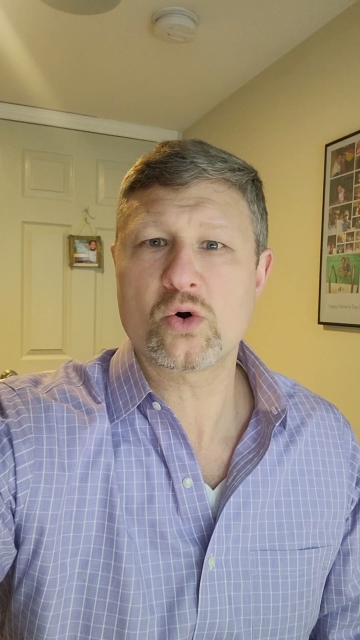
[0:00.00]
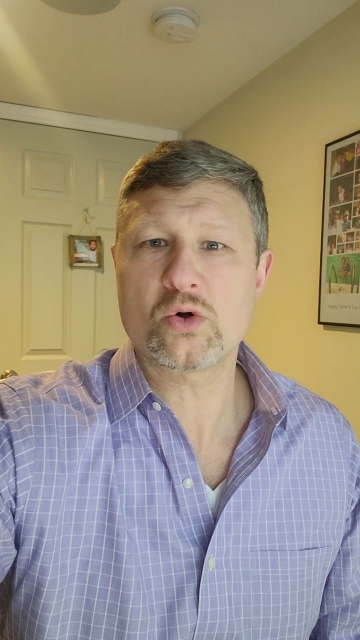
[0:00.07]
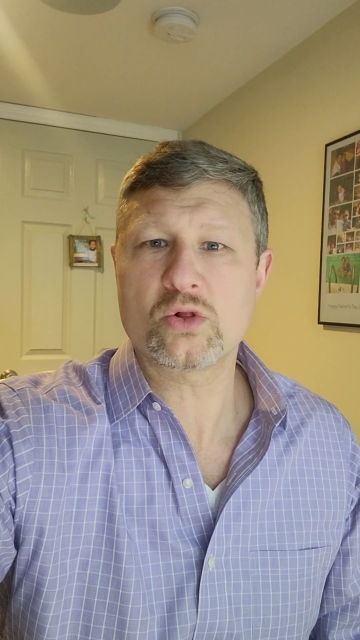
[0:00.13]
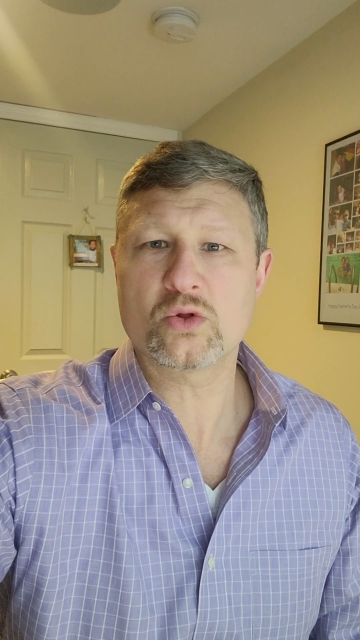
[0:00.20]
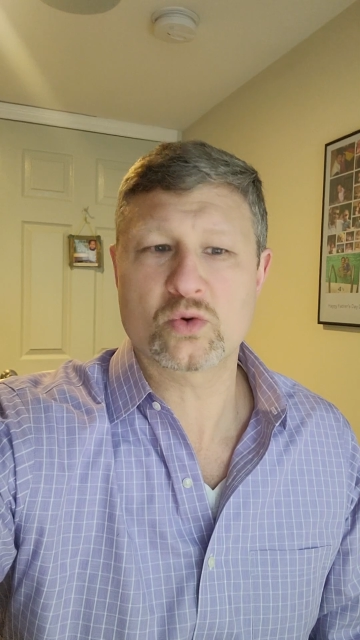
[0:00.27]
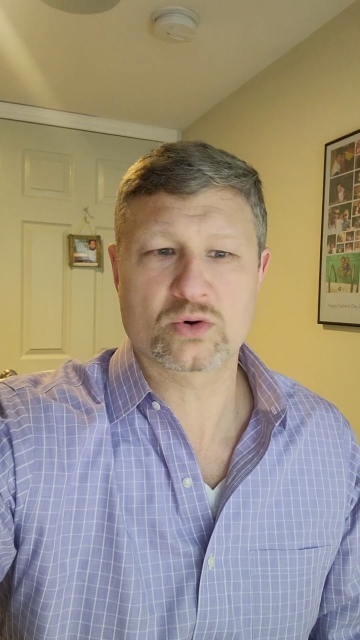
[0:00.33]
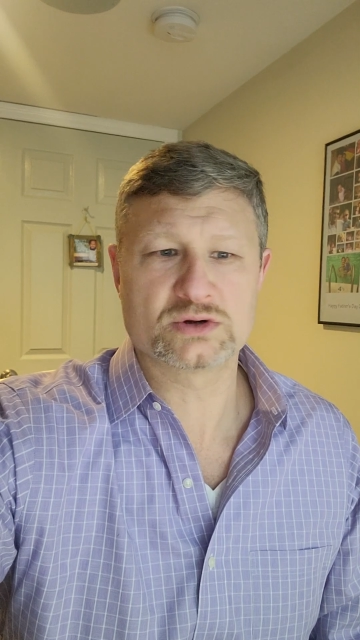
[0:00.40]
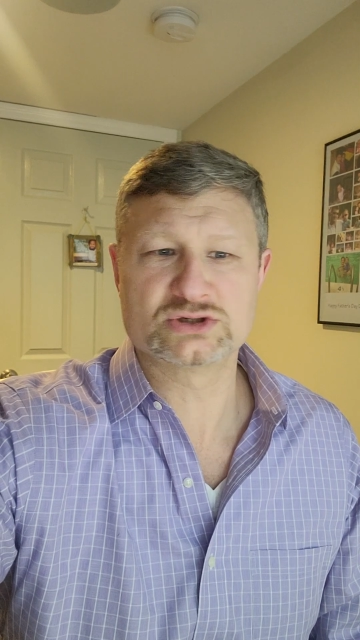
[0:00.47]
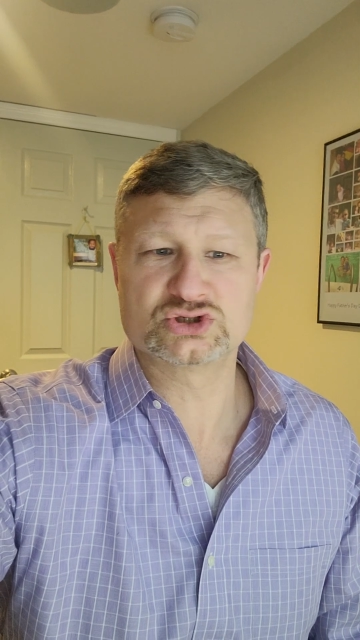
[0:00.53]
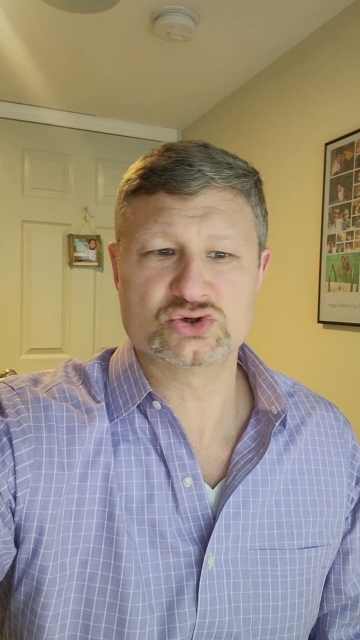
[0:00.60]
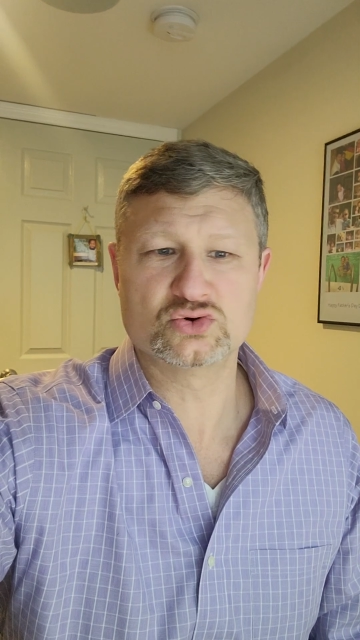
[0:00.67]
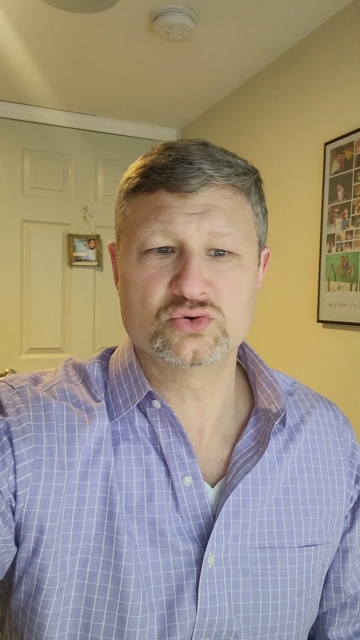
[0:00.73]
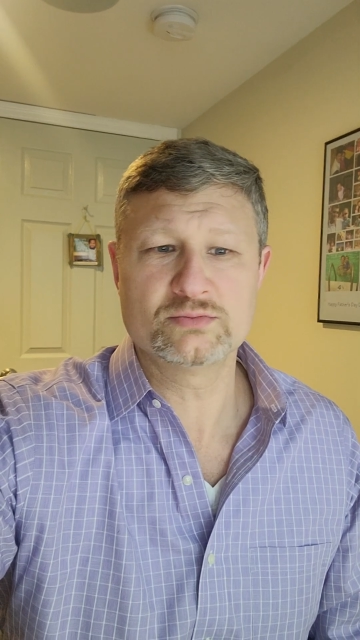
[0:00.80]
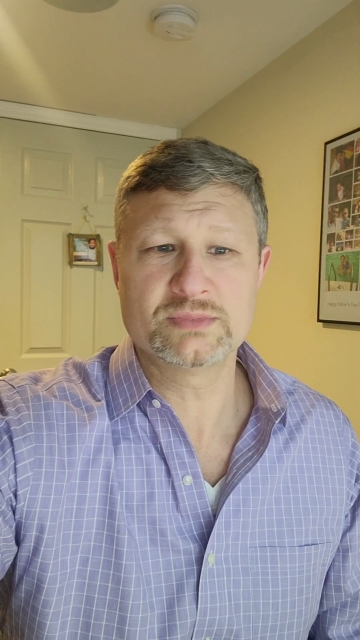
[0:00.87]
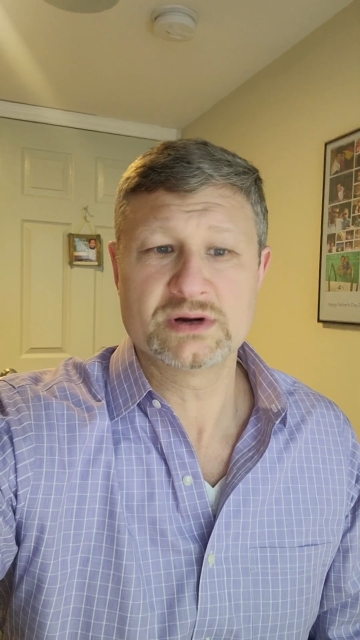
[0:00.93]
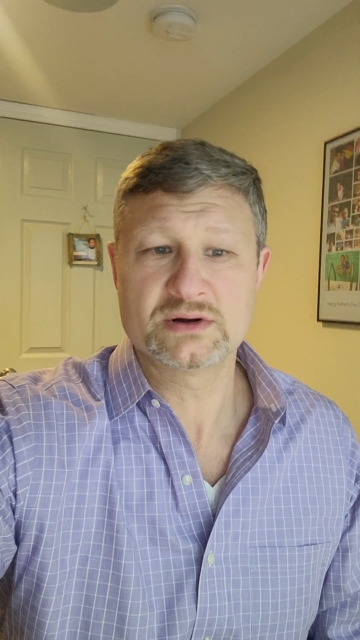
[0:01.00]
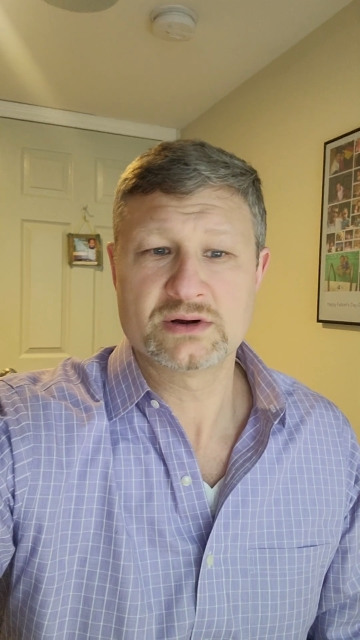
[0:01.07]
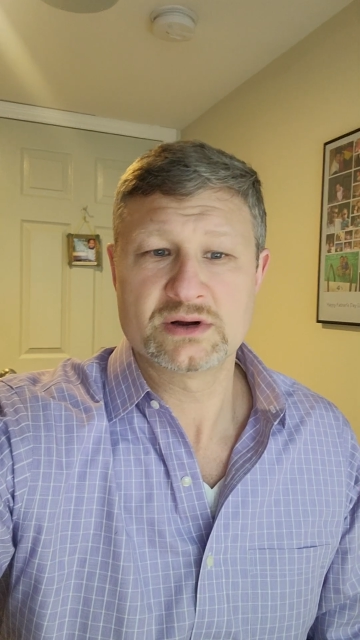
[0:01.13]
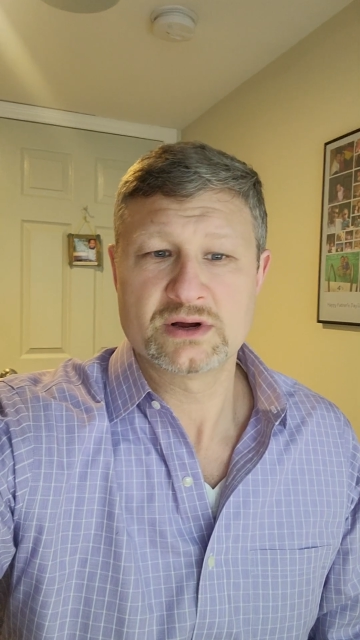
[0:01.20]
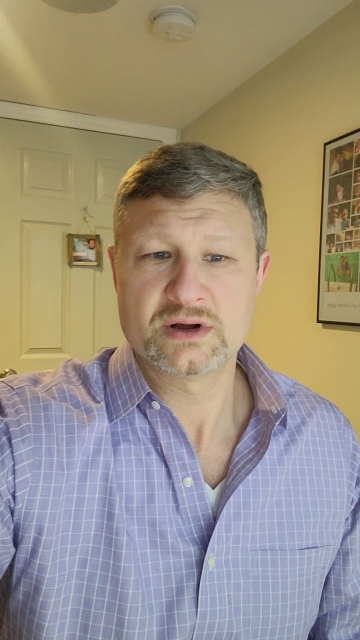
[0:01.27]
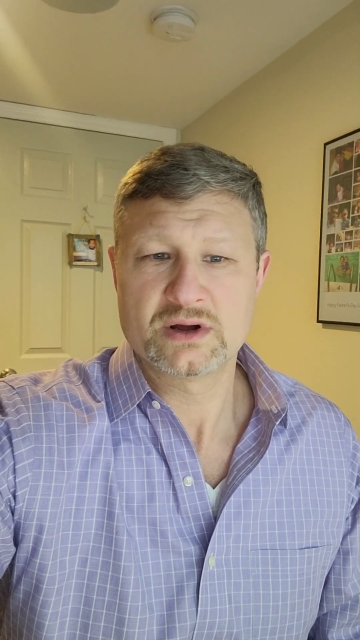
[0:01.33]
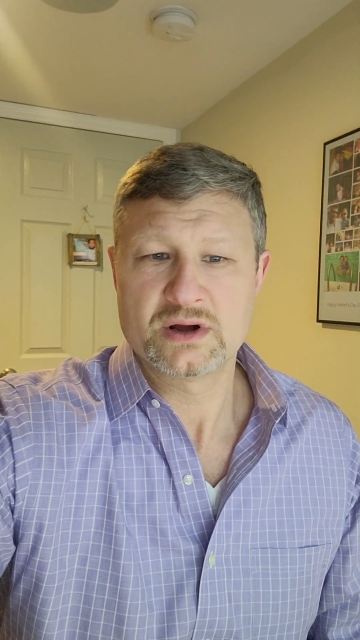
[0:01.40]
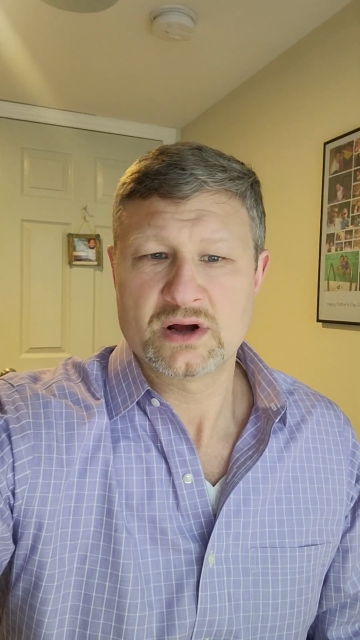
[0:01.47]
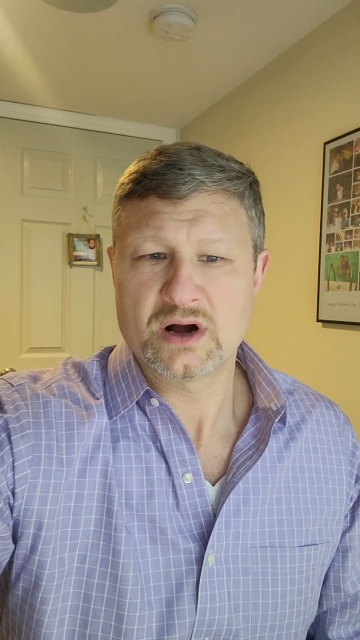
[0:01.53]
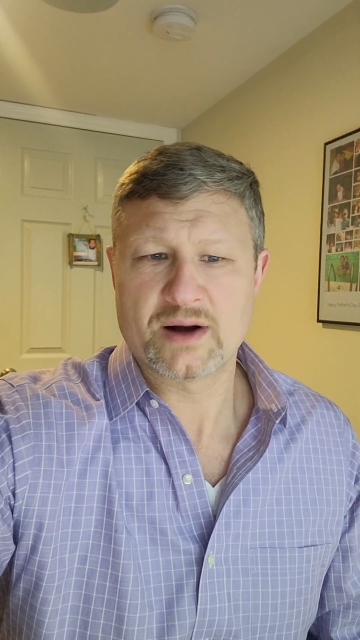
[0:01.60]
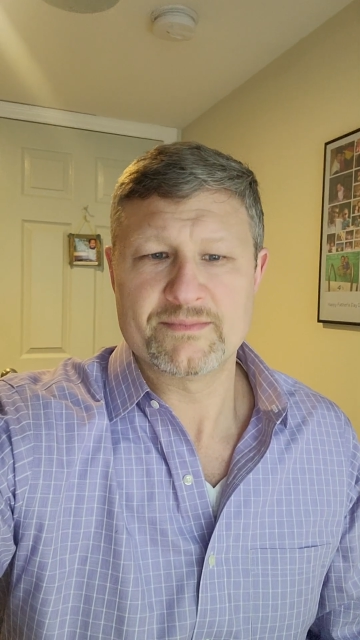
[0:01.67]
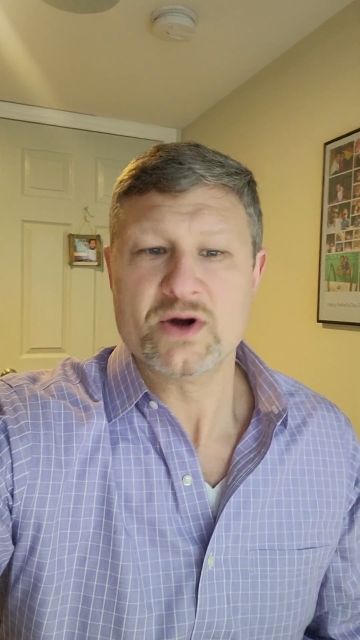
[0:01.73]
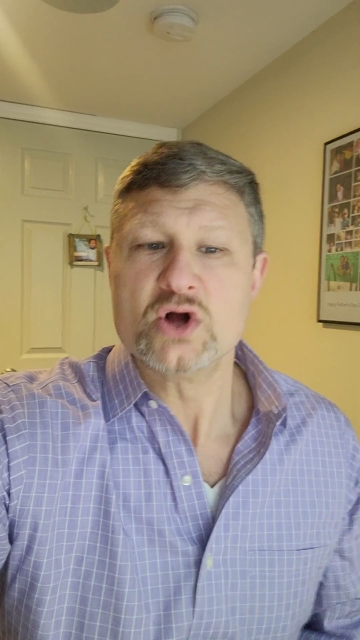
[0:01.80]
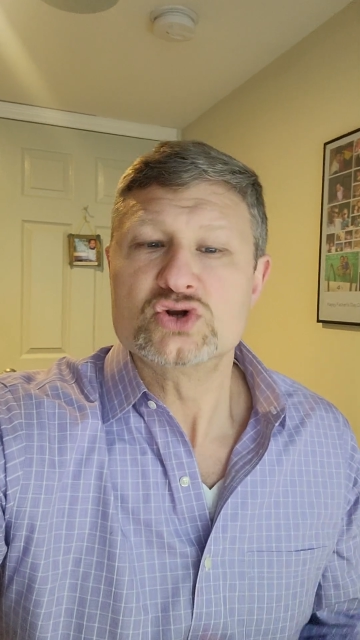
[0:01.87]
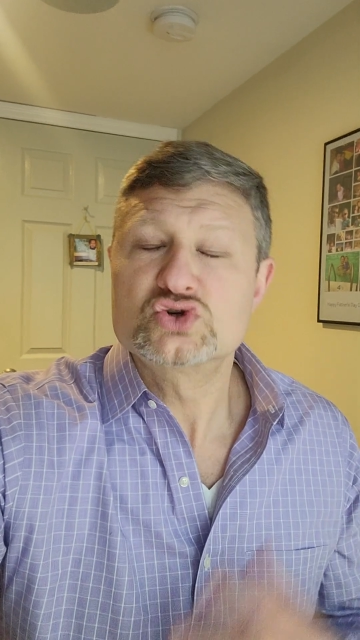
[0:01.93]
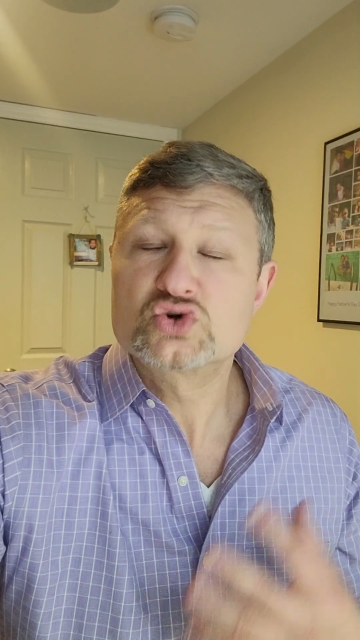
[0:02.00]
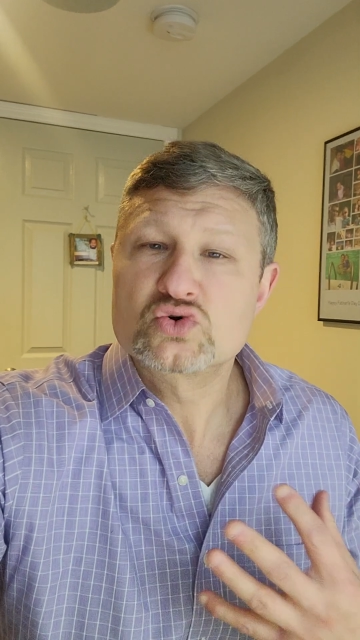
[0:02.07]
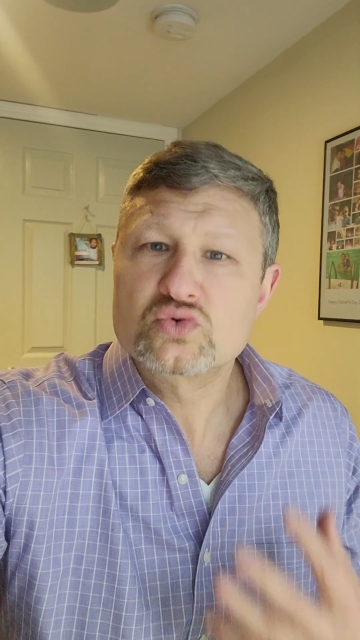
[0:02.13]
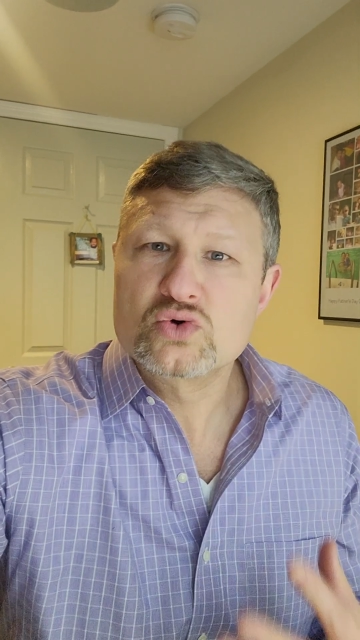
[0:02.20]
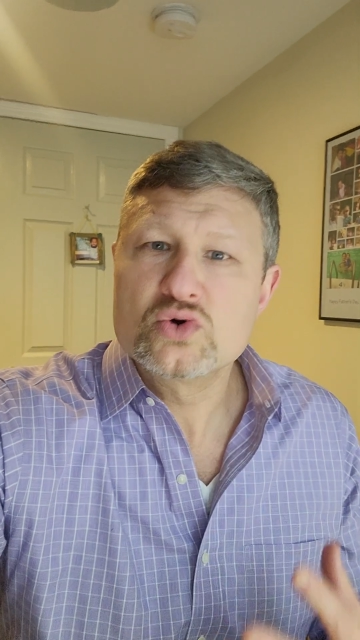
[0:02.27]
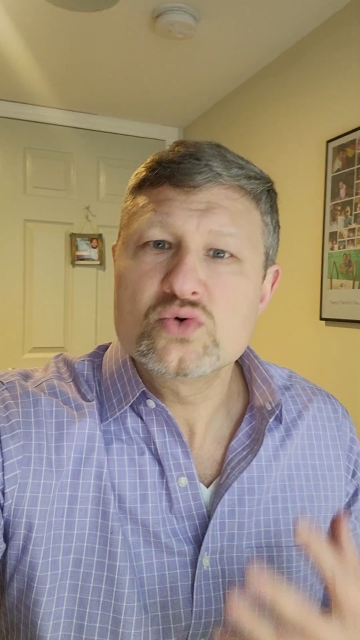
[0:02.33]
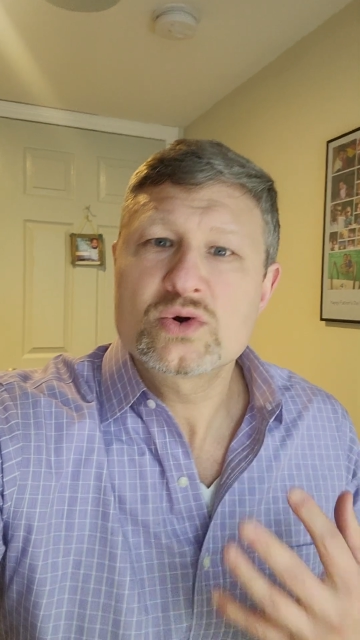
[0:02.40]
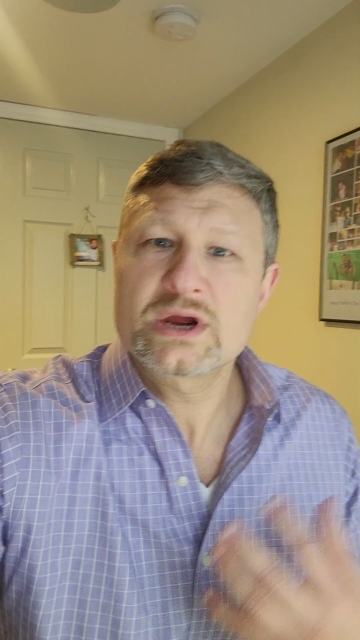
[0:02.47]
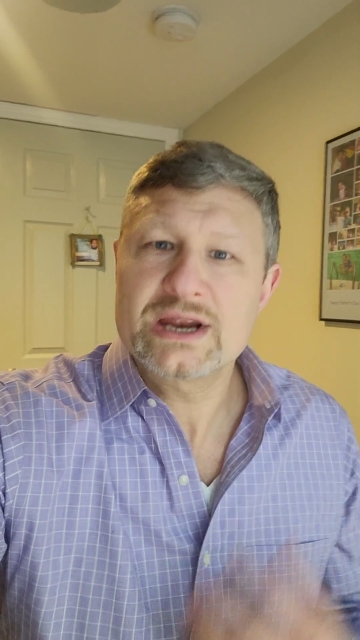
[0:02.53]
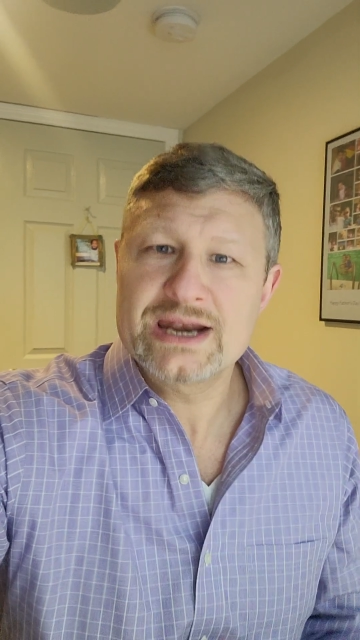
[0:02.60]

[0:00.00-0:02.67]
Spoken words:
call or a Zoom? True